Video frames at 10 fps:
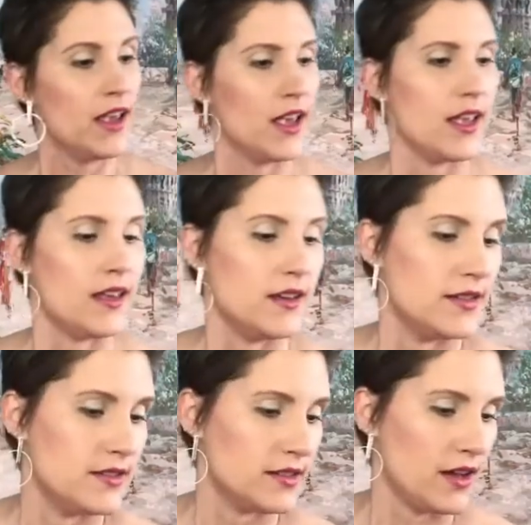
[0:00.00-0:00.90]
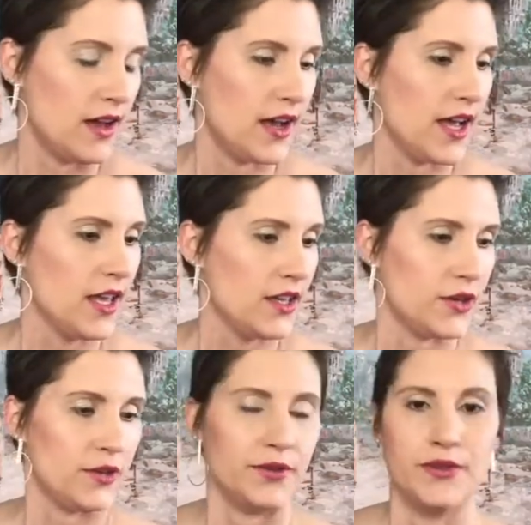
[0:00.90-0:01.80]
and I
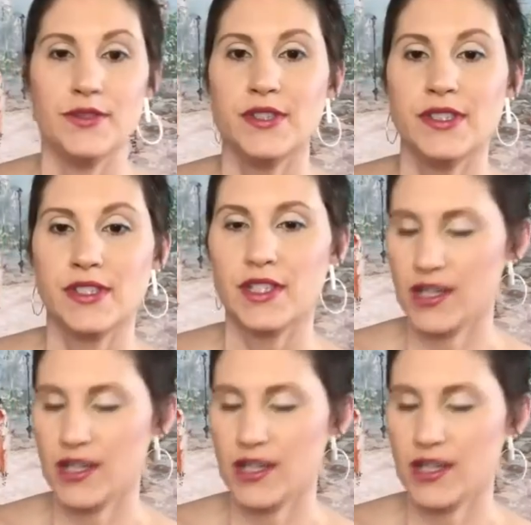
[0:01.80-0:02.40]
used